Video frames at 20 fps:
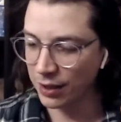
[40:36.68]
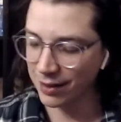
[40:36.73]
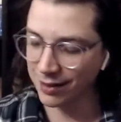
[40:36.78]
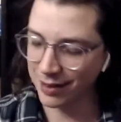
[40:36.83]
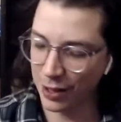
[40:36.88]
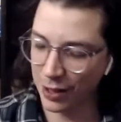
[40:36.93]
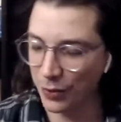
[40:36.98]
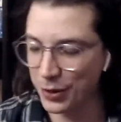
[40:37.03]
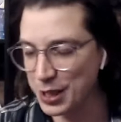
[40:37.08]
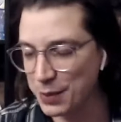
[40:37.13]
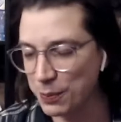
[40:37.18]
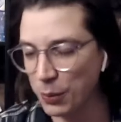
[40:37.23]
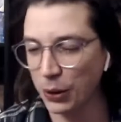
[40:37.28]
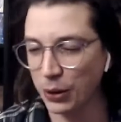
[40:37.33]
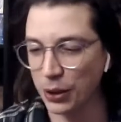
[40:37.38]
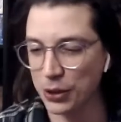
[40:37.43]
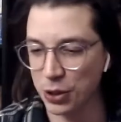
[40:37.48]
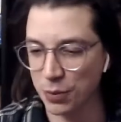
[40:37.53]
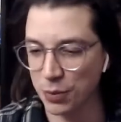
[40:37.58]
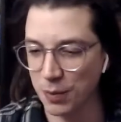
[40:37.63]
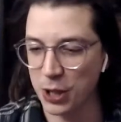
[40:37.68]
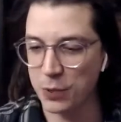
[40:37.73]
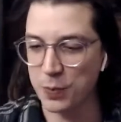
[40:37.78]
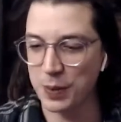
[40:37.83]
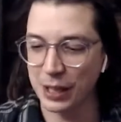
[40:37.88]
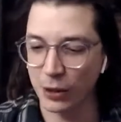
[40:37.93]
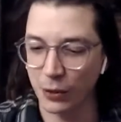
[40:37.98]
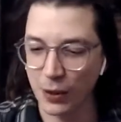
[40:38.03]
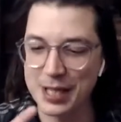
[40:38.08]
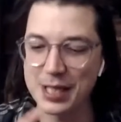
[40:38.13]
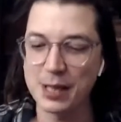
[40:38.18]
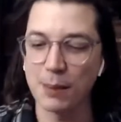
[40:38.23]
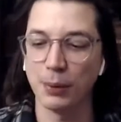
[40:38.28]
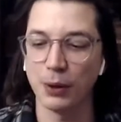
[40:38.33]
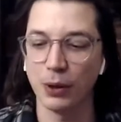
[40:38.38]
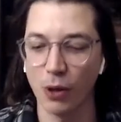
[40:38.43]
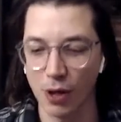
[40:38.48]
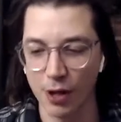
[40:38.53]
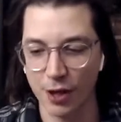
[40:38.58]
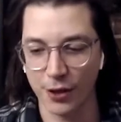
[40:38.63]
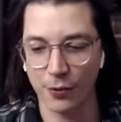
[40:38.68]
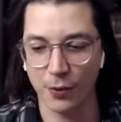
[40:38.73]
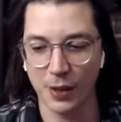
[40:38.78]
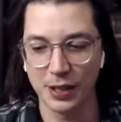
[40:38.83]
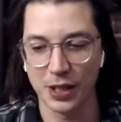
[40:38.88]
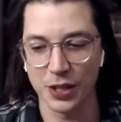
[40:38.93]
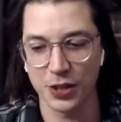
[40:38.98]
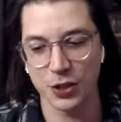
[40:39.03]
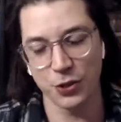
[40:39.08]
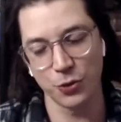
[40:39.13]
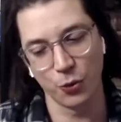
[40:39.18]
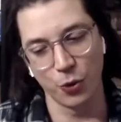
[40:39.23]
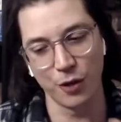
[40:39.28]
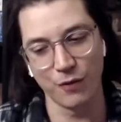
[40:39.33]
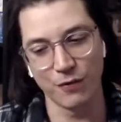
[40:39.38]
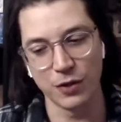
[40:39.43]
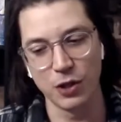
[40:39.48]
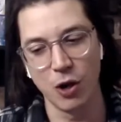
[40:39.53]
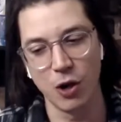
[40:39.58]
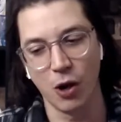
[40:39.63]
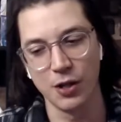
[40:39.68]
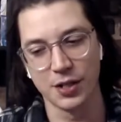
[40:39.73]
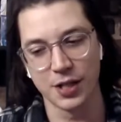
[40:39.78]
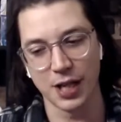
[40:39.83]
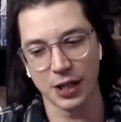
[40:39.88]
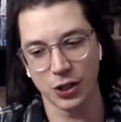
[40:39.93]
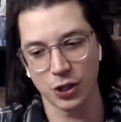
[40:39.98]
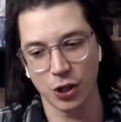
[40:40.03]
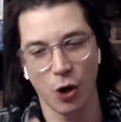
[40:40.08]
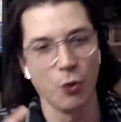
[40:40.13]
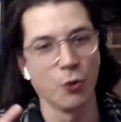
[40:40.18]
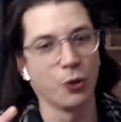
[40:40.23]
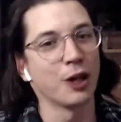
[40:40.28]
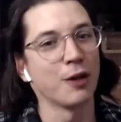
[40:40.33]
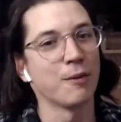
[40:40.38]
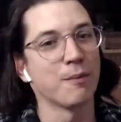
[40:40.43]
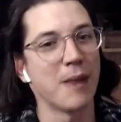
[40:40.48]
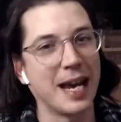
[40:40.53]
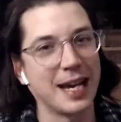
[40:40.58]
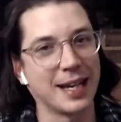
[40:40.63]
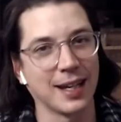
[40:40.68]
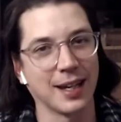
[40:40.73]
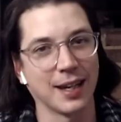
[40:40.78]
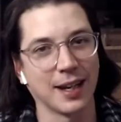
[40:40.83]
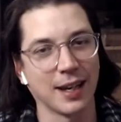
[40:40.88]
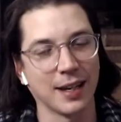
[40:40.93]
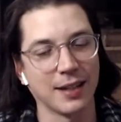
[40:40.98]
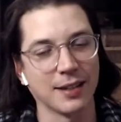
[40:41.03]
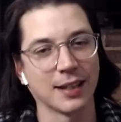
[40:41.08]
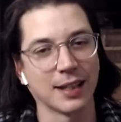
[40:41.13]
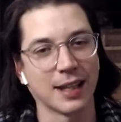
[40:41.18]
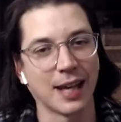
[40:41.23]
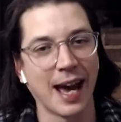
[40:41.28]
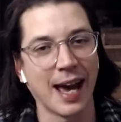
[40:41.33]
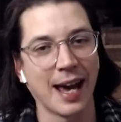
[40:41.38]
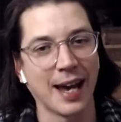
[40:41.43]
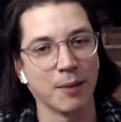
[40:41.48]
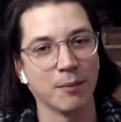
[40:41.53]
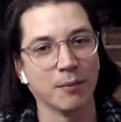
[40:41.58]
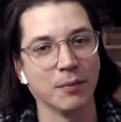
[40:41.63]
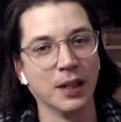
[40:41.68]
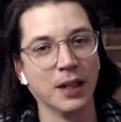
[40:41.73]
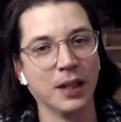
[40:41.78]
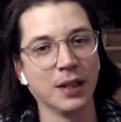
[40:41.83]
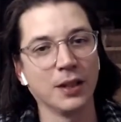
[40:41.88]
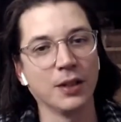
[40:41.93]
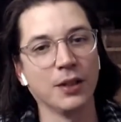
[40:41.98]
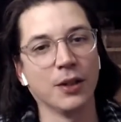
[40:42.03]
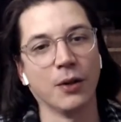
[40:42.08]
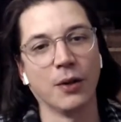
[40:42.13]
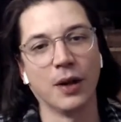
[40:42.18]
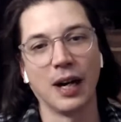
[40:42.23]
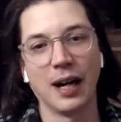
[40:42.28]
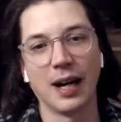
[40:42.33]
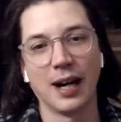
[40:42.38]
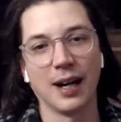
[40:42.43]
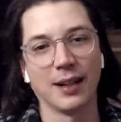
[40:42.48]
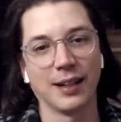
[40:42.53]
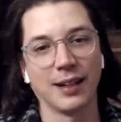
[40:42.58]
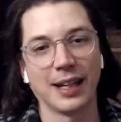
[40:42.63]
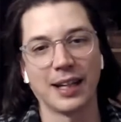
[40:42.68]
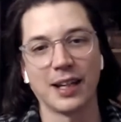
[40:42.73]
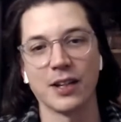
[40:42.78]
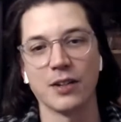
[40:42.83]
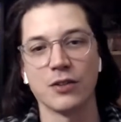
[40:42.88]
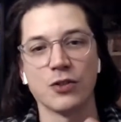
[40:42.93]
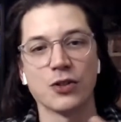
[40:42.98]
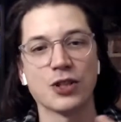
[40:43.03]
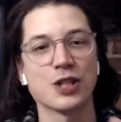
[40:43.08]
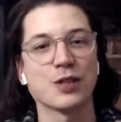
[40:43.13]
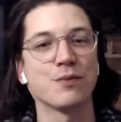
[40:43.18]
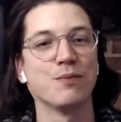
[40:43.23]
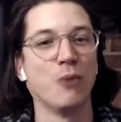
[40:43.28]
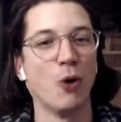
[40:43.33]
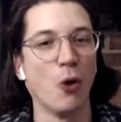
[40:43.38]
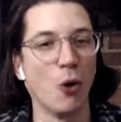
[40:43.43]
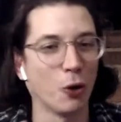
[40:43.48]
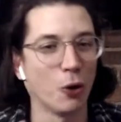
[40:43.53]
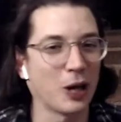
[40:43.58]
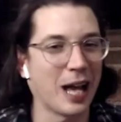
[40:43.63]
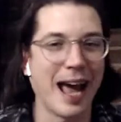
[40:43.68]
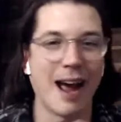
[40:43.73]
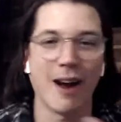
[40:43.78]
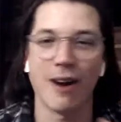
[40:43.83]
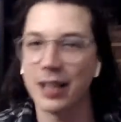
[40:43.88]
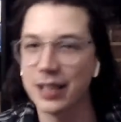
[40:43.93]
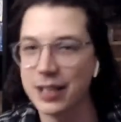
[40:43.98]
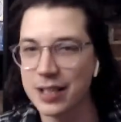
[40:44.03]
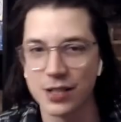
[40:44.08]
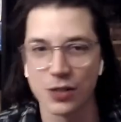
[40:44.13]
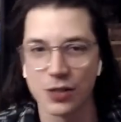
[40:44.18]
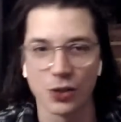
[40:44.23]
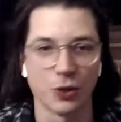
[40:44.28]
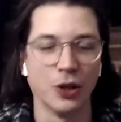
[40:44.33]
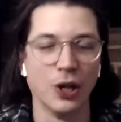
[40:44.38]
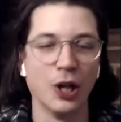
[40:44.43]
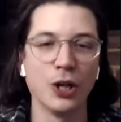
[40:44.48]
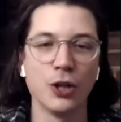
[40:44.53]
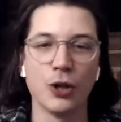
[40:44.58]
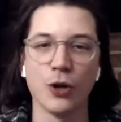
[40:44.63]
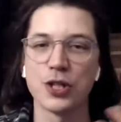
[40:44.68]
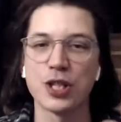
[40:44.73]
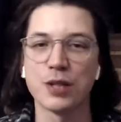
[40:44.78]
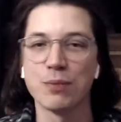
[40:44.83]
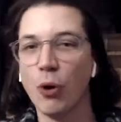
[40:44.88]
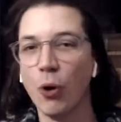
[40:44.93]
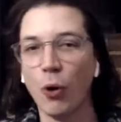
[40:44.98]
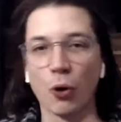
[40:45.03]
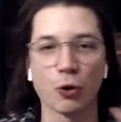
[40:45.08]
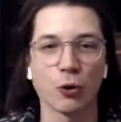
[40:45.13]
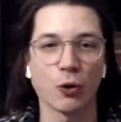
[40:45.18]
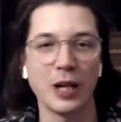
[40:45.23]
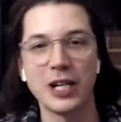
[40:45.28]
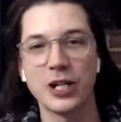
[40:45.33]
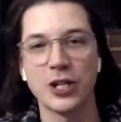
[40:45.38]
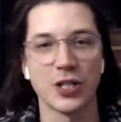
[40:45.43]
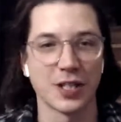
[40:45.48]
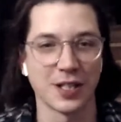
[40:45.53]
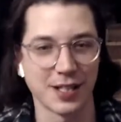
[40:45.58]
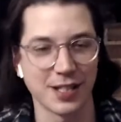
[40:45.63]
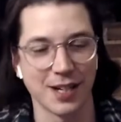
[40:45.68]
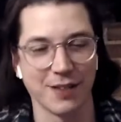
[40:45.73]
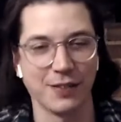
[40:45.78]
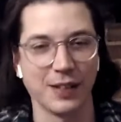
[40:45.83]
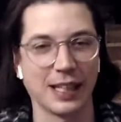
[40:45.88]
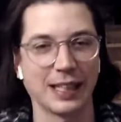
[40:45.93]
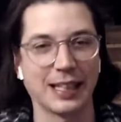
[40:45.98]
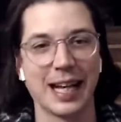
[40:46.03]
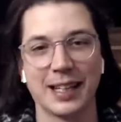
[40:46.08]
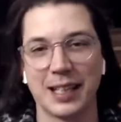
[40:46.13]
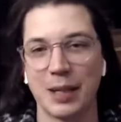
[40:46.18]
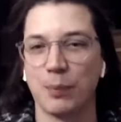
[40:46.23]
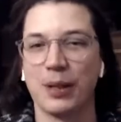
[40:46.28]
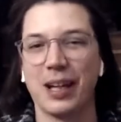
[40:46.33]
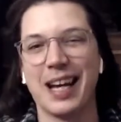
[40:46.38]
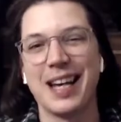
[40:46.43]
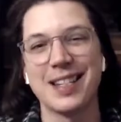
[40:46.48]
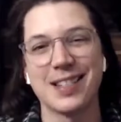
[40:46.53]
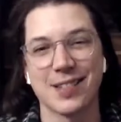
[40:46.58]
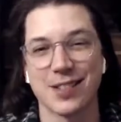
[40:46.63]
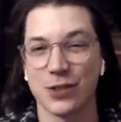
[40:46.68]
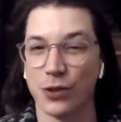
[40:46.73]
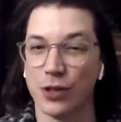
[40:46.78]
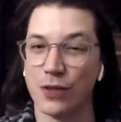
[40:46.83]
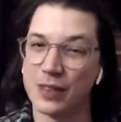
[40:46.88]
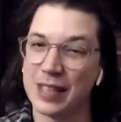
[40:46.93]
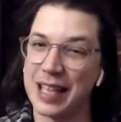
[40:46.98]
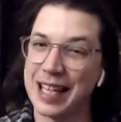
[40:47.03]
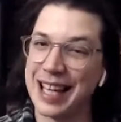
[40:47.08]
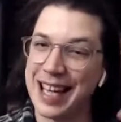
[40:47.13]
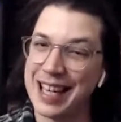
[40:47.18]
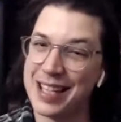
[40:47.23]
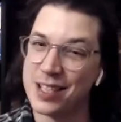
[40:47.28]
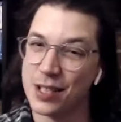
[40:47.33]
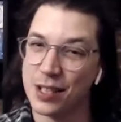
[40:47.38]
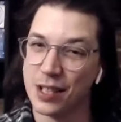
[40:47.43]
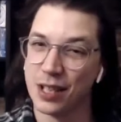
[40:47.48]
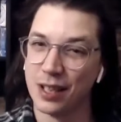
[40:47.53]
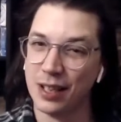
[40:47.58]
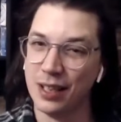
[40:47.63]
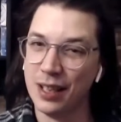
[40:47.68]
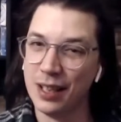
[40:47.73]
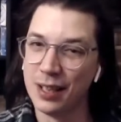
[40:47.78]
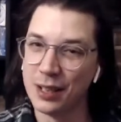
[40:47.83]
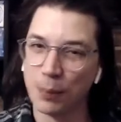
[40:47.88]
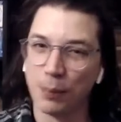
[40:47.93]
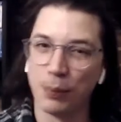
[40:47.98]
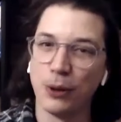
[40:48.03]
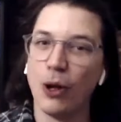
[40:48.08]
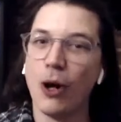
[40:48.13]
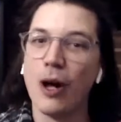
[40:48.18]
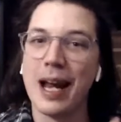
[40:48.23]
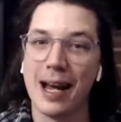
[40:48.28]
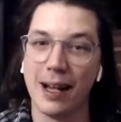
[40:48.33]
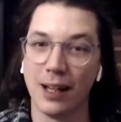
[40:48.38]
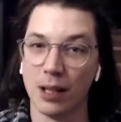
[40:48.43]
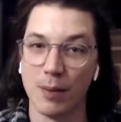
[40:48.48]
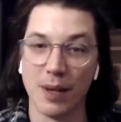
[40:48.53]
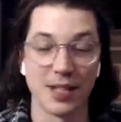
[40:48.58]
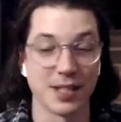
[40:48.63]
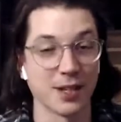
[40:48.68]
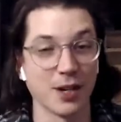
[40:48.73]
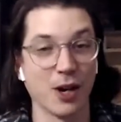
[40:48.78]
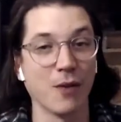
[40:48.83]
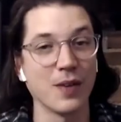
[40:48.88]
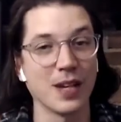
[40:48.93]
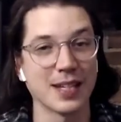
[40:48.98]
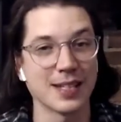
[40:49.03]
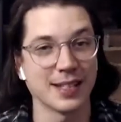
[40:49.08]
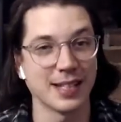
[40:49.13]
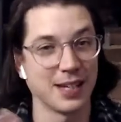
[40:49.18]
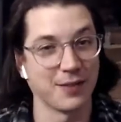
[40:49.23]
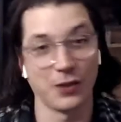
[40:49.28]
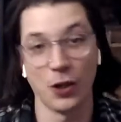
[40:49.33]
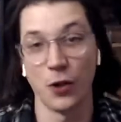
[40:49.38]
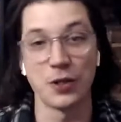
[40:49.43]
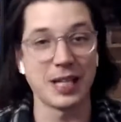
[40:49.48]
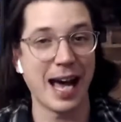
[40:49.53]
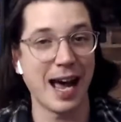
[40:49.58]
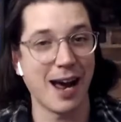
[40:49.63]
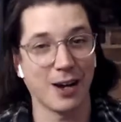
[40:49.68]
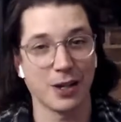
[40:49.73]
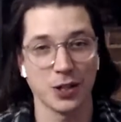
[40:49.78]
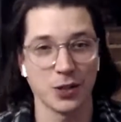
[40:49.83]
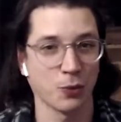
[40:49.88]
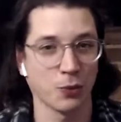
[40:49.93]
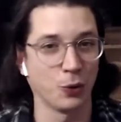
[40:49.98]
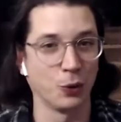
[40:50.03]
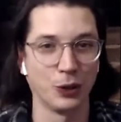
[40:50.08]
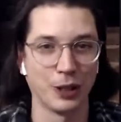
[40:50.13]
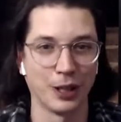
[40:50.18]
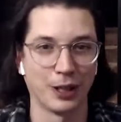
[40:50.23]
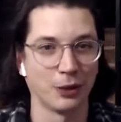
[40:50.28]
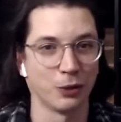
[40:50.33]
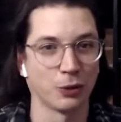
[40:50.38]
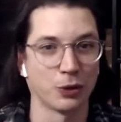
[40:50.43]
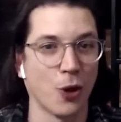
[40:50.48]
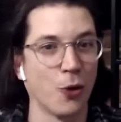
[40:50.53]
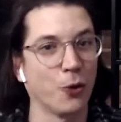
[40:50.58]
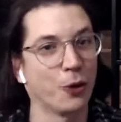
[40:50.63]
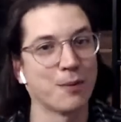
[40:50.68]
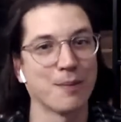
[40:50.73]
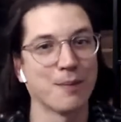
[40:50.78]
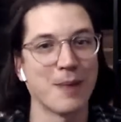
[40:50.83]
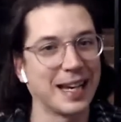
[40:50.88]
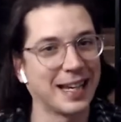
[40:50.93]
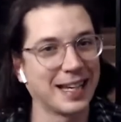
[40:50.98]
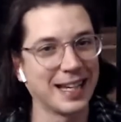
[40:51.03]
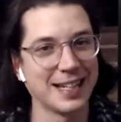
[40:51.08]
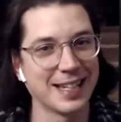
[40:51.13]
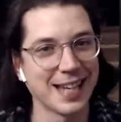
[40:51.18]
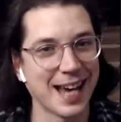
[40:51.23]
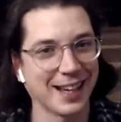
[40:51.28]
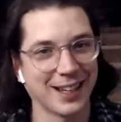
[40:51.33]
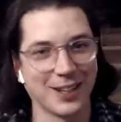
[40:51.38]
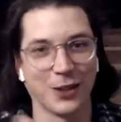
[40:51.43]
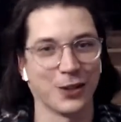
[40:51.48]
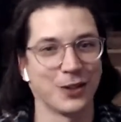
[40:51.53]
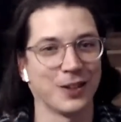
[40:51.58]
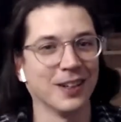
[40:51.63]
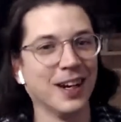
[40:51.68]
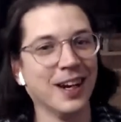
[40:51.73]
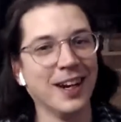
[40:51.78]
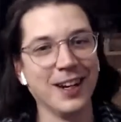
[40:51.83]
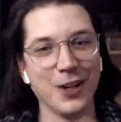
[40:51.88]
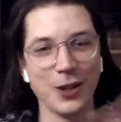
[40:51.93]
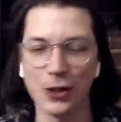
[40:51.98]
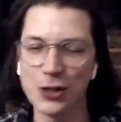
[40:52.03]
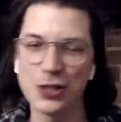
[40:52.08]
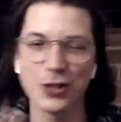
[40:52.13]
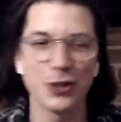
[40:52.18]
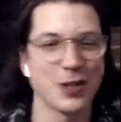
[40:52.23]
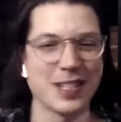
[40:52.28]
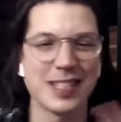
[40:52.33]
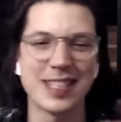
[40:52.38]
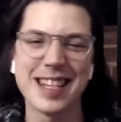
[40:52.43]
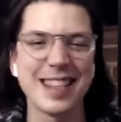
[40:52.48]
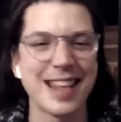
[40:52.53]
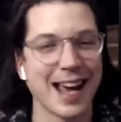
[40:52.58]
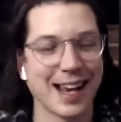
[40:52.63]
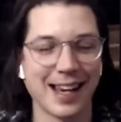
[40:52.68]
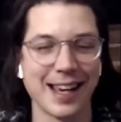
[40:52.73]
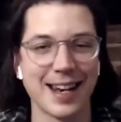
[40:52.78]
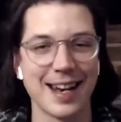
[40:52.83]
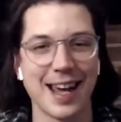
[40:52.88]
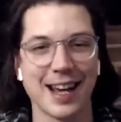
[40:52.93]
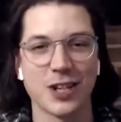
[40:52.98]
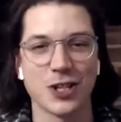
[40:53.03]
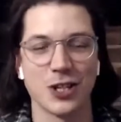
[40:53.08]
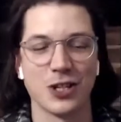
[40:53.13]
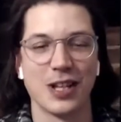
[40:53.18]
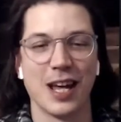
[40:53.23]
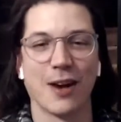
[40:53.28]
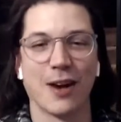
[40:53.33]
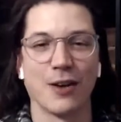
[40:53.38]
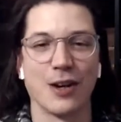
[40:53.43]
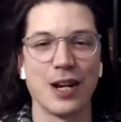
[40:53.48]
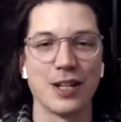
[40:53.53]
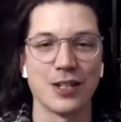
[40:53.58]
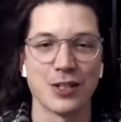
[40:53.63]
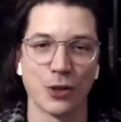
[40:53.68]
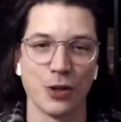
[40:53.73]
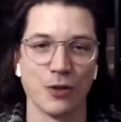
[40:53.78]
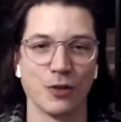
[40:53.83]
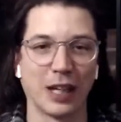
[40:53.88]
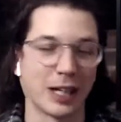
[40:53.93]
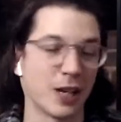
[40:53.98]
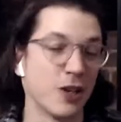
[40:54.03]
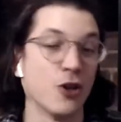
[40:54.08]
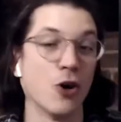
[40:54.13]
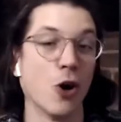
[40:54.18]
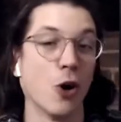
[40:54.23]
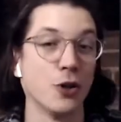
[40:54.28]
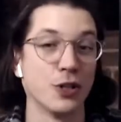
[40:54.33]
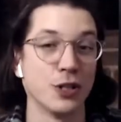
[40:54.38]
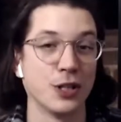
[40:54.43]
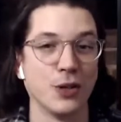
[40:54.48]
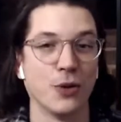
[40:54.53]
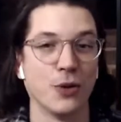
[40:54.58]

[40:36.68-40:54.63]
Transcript: don't want to spoil it too much, but there is a plot thread that sort of nods at token making in the game. Like small characters or small creatures and stuff like that plays this sort of thing into the plot elements. And obviously, if those characters were all in a little token makey deck, you could sort of see that connection there, and sort of like a nod to the